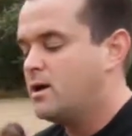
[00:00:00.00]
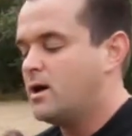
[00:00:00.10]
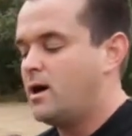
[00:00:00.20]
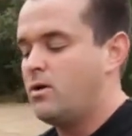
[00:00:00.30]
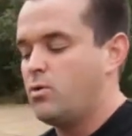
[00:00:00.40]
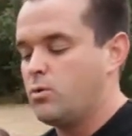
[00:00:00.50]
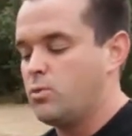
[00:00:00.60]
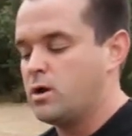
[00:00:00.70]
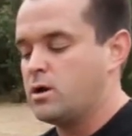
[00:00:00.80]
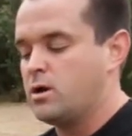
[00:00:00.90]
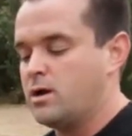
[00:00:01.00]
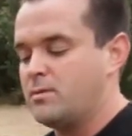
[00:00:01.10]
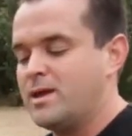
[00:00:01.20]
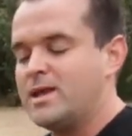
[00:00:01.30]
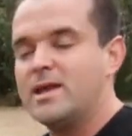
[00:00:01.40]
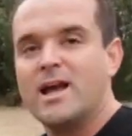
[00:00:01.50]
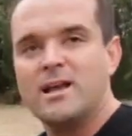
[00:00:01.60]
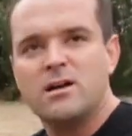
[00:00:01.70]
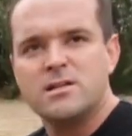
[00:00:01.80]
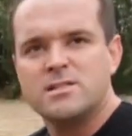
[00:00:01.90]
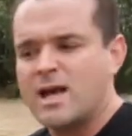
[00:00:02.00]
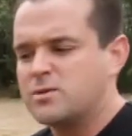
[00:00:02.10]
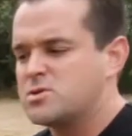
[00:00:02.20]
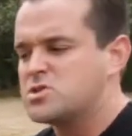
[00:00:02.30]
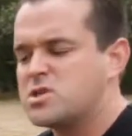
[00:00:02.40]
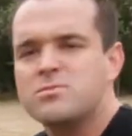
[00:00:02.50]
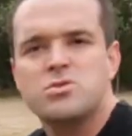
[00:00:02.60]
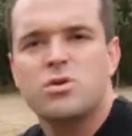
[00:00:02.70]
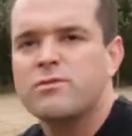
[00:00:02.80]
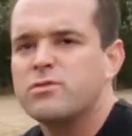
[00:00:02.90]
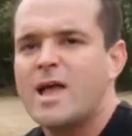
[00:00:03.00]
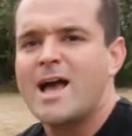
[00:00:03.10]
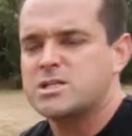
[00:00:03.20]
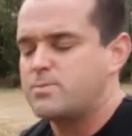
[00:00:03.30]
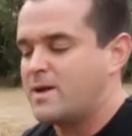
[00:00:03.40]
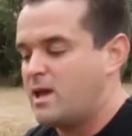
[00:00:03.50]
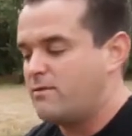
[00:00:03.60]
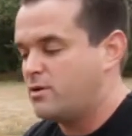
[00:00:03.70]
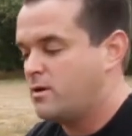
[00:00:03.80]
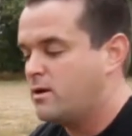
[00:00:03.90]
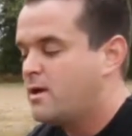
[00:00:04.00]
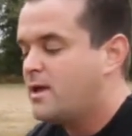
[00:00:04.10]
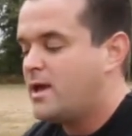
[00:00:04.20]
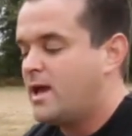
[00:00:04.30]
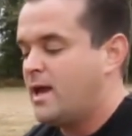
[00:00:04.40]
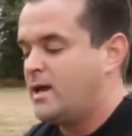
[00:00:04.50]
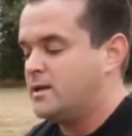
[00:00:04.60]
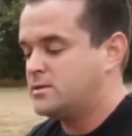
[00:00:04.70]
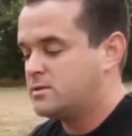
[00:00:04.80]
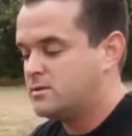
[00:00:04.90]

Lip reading: or work on making eye contact with some sort of relaxed behavior, and